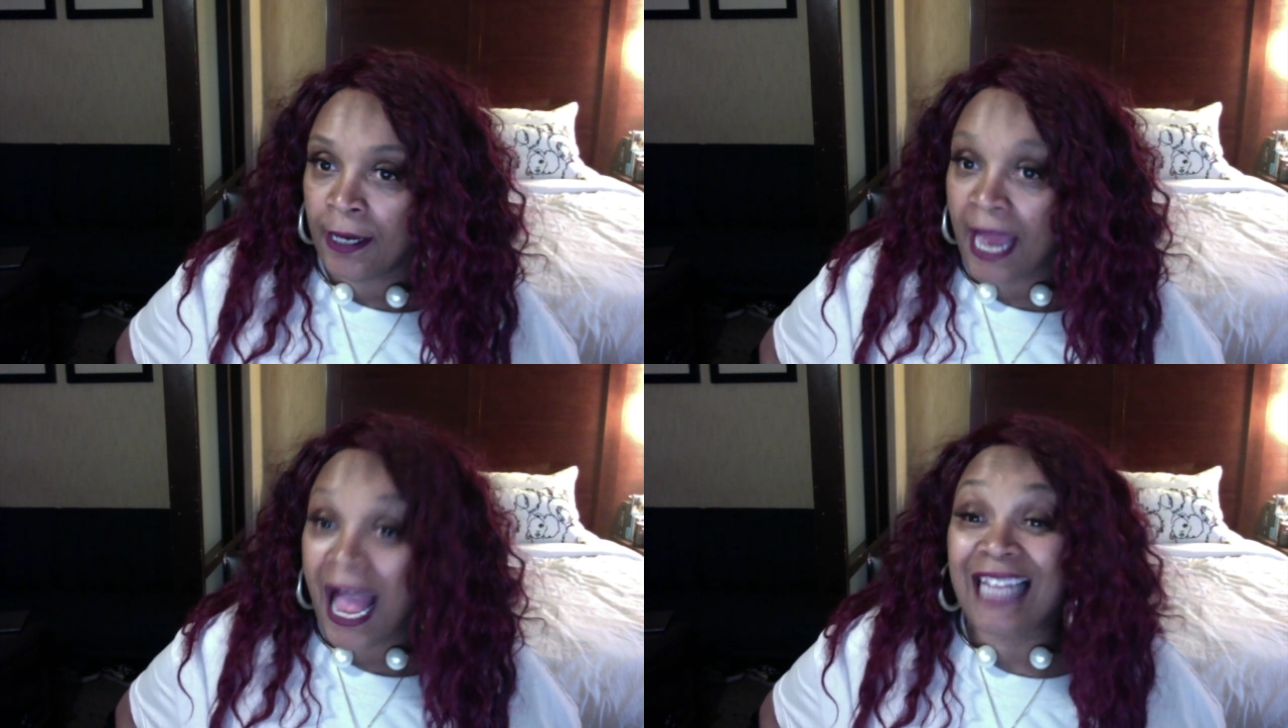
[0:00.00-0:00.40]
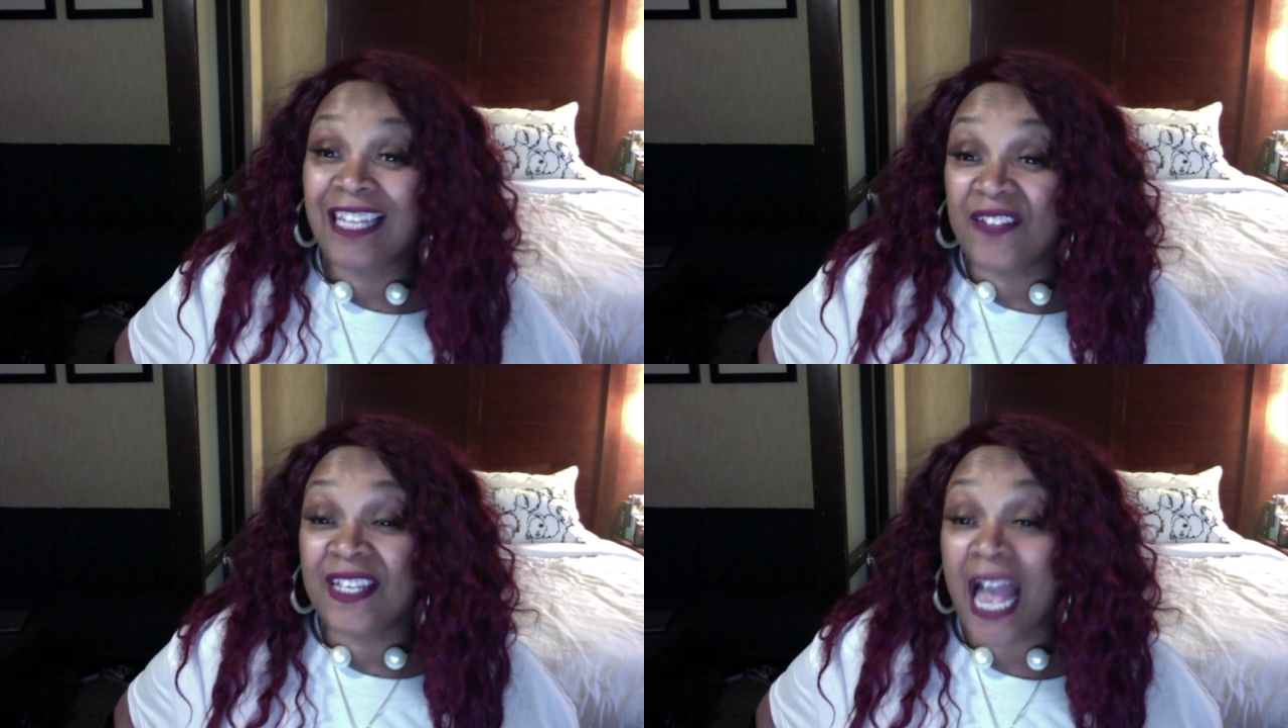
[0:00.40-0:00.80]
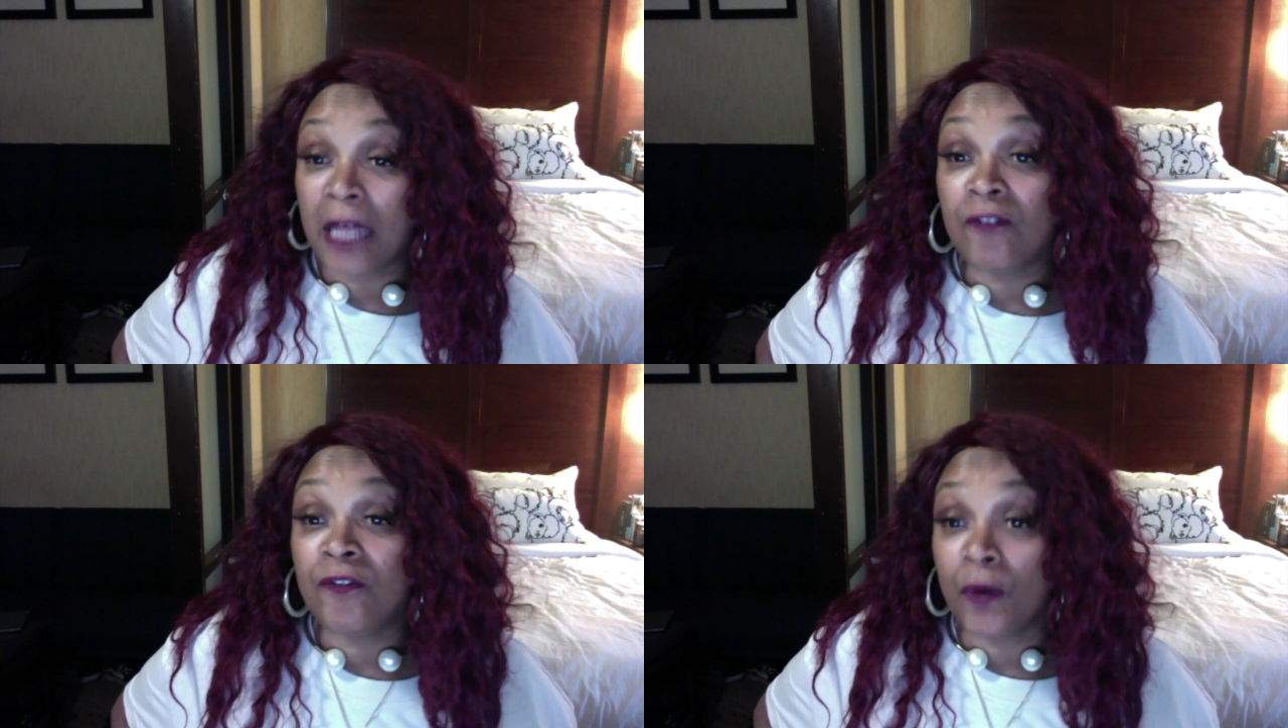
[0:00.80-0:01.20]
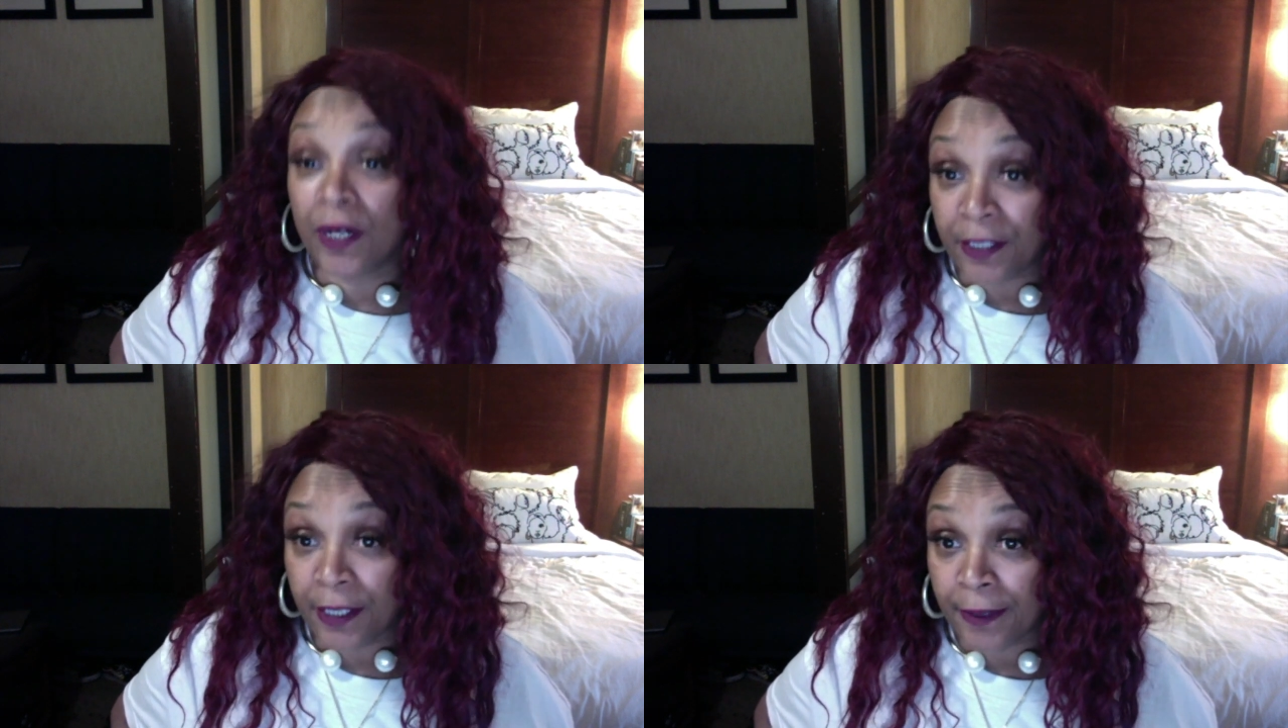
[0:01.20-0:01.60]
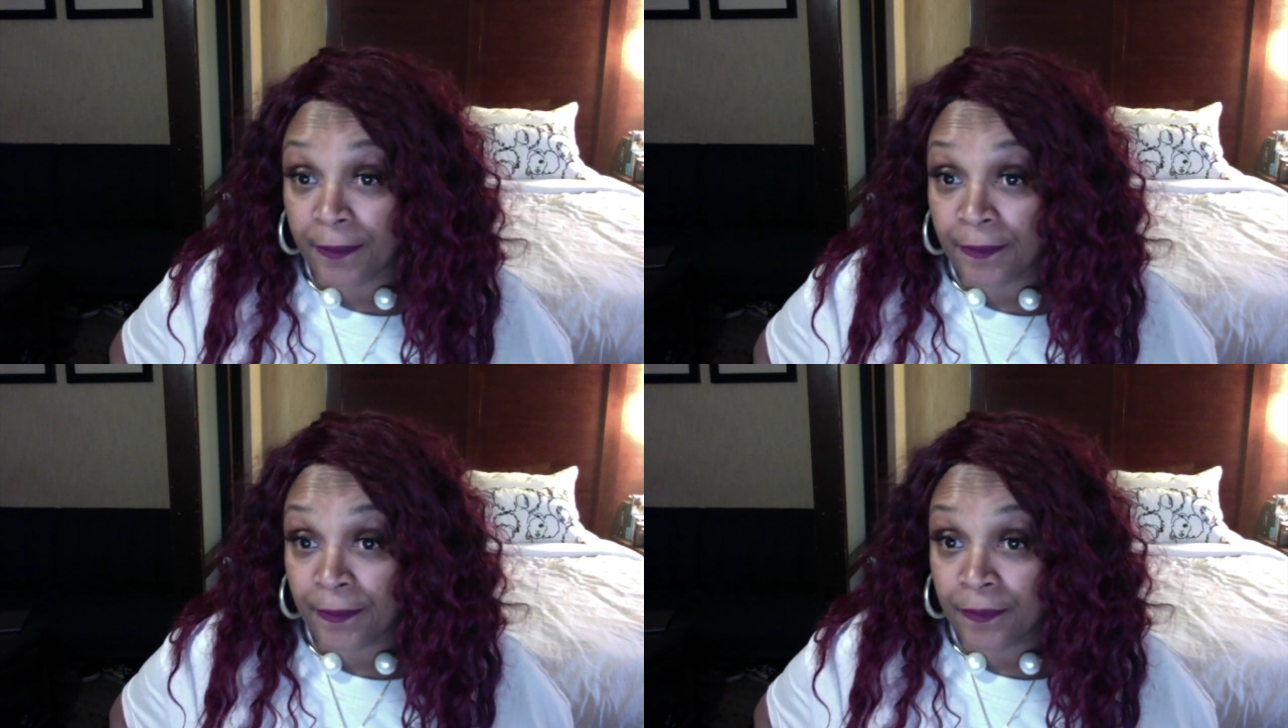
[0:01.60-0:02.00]
I live in California.
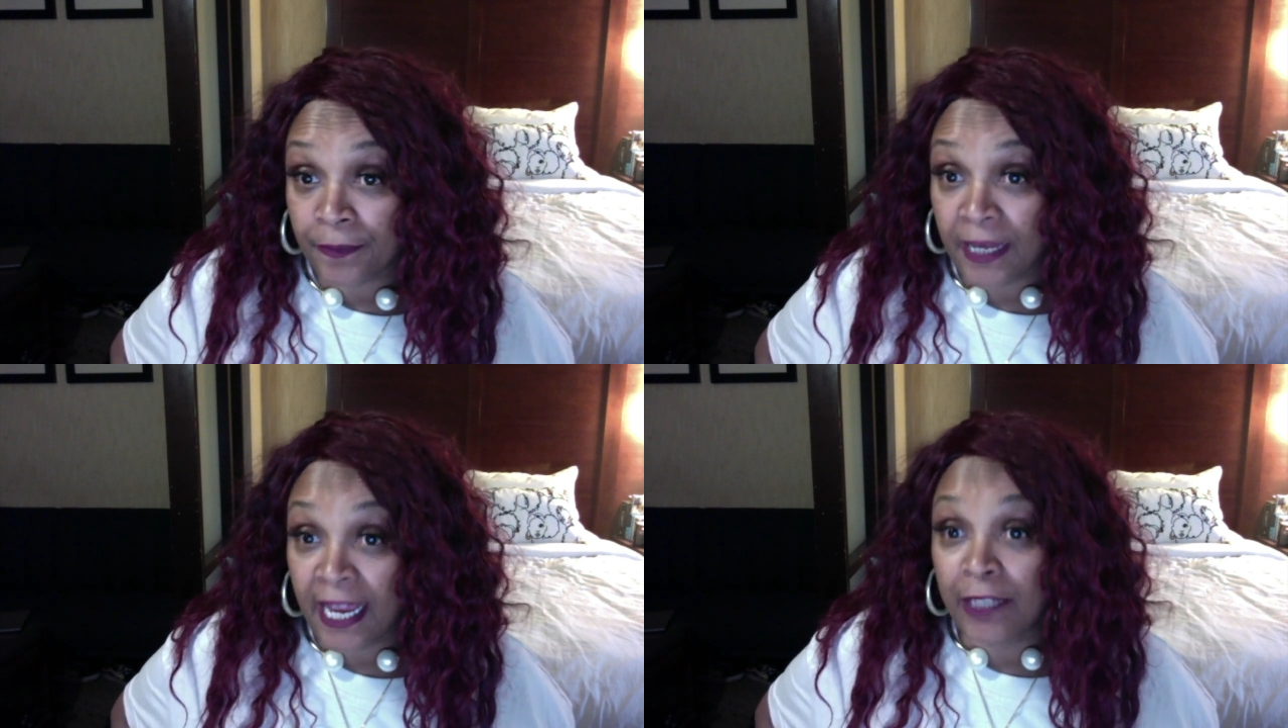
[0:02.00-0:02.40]
And